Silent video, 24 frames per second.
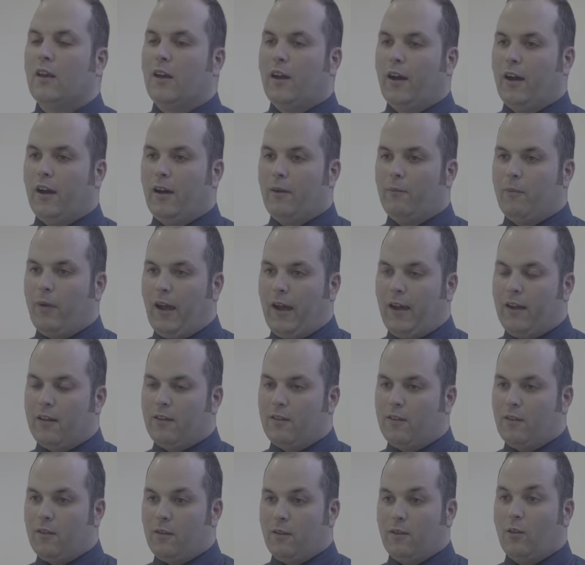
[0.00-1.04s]

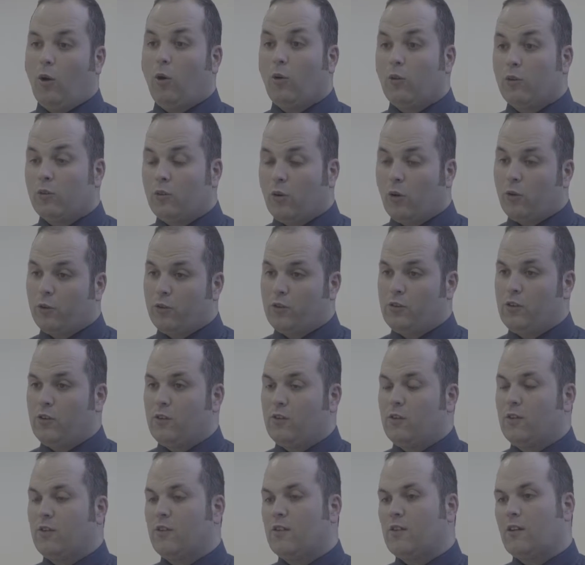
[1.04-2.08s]
and that not all
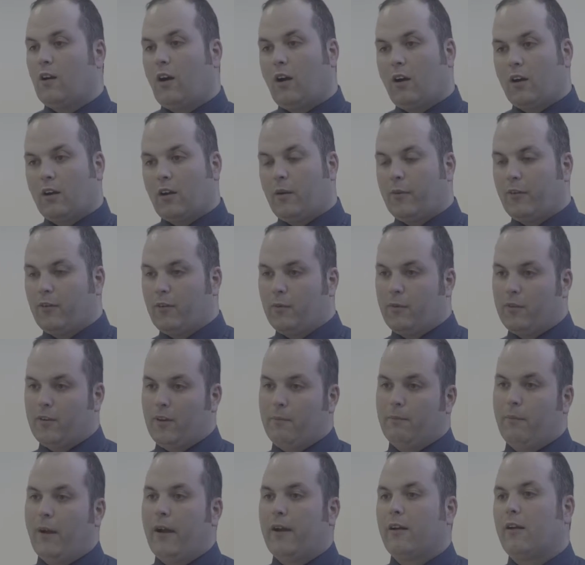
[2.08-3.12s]
students are coming from the
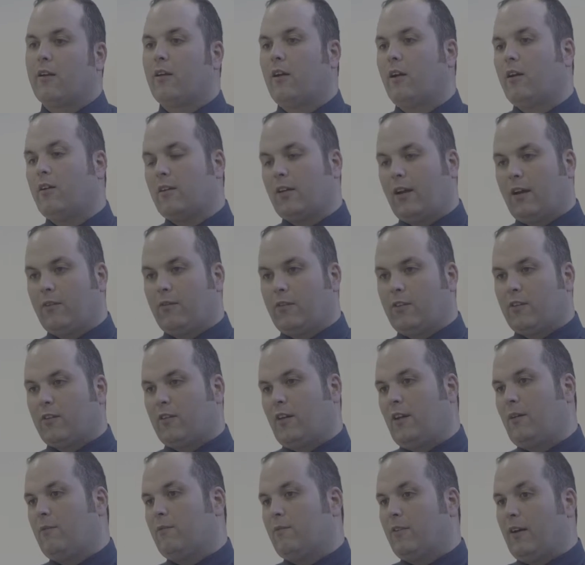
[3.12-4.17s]
same background, have the
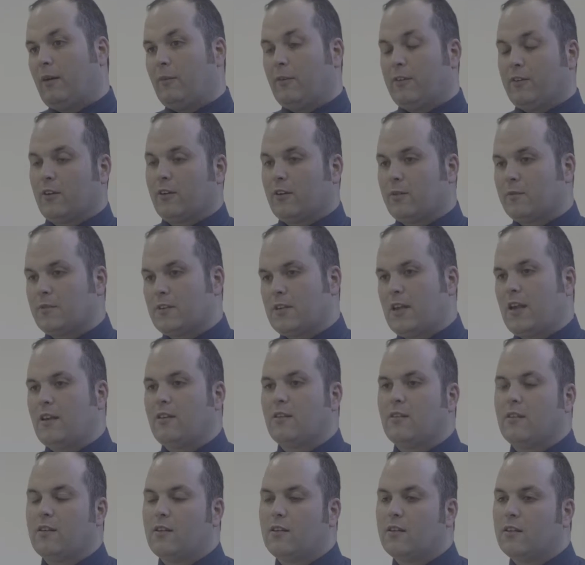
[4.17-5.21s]
same family
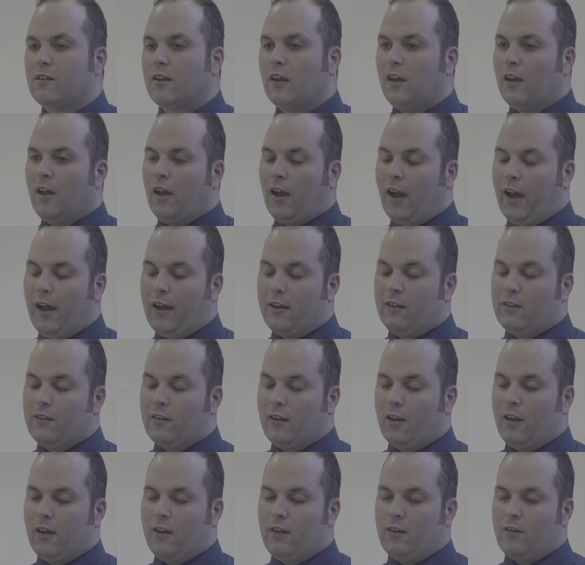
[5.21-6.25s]
circumstances, and
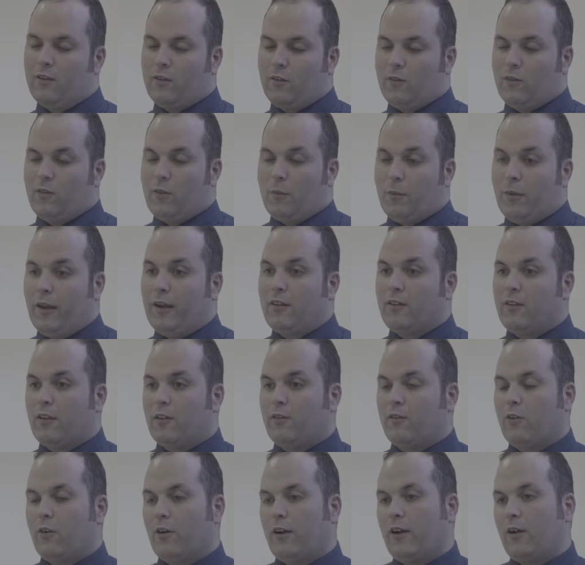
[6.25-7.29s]
the pledge
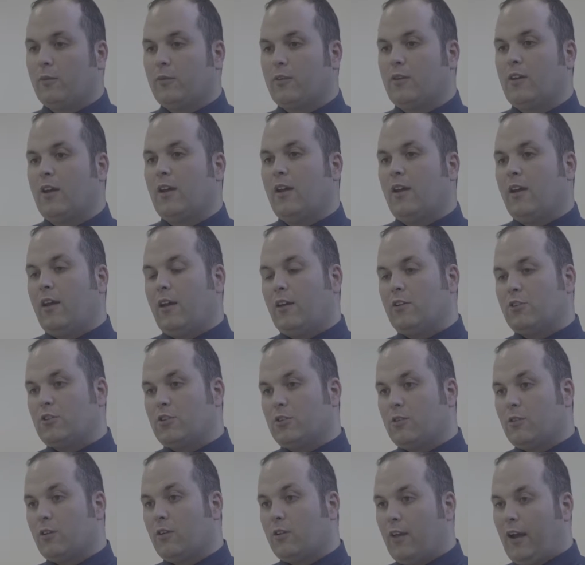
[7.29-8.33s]
therefore helps
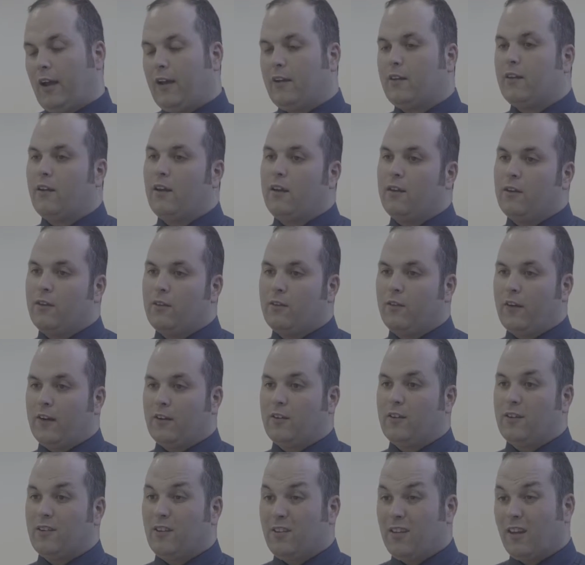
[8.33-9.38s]
ensure that
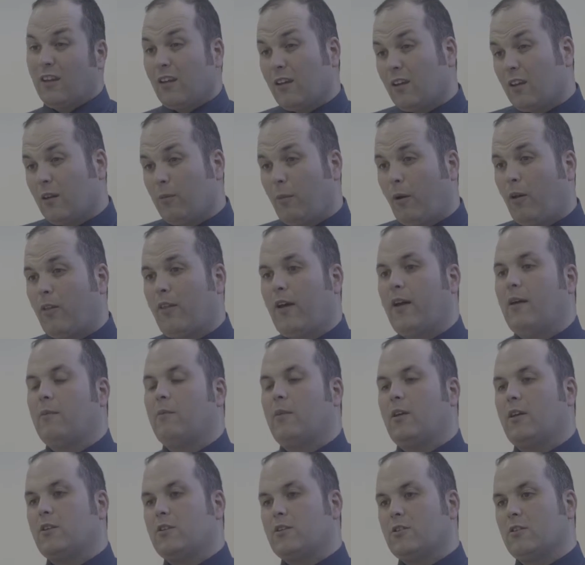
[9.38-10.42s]
universities are thinking about that,
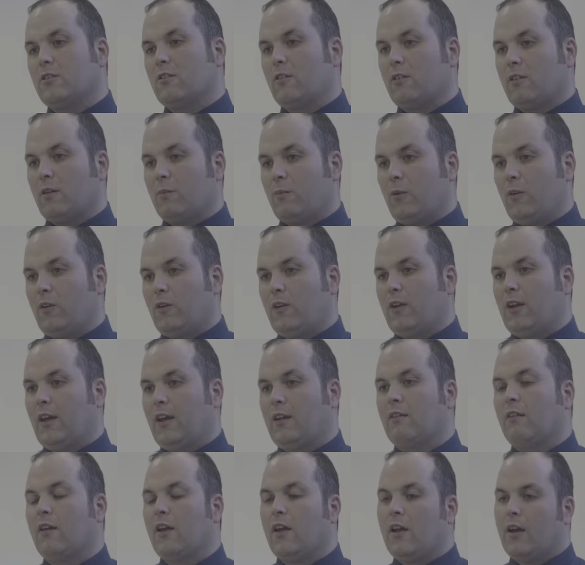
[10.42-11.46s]
making sure that they're putting
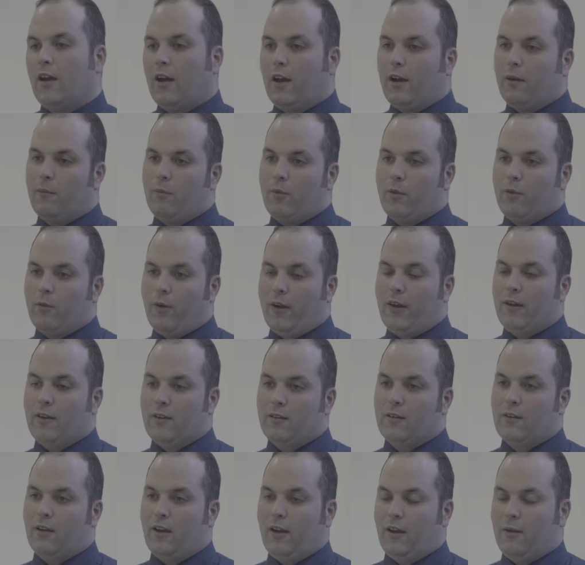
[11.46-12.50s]
in the
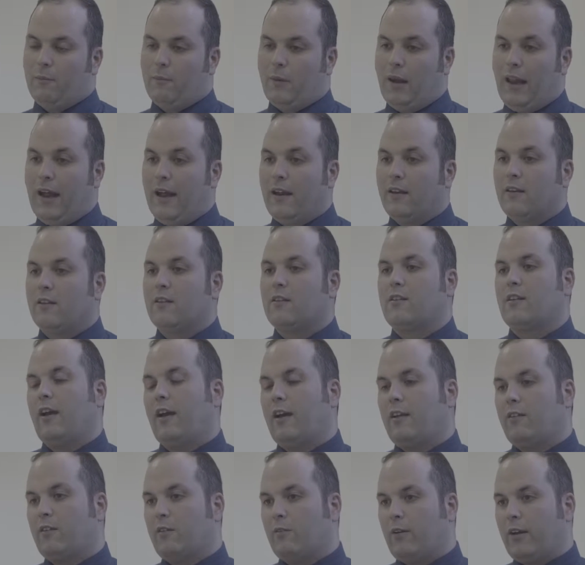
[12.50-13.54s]
right plans
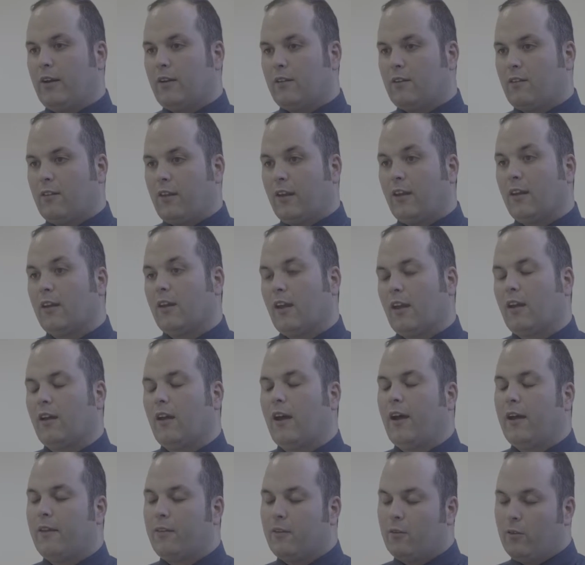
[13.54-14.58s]
and the right thinking
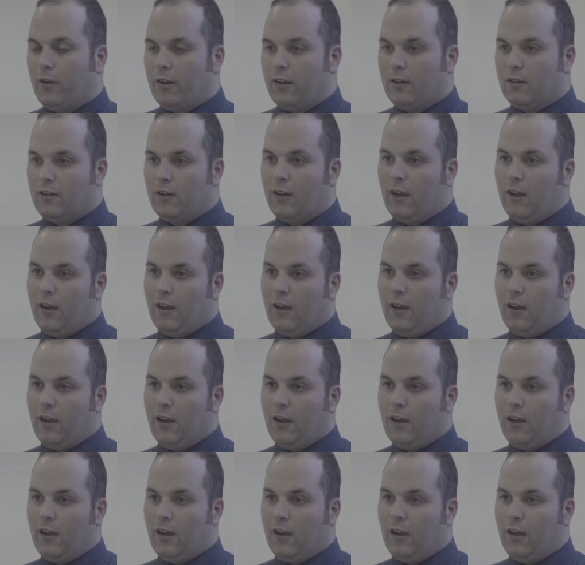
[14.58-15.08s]
and the right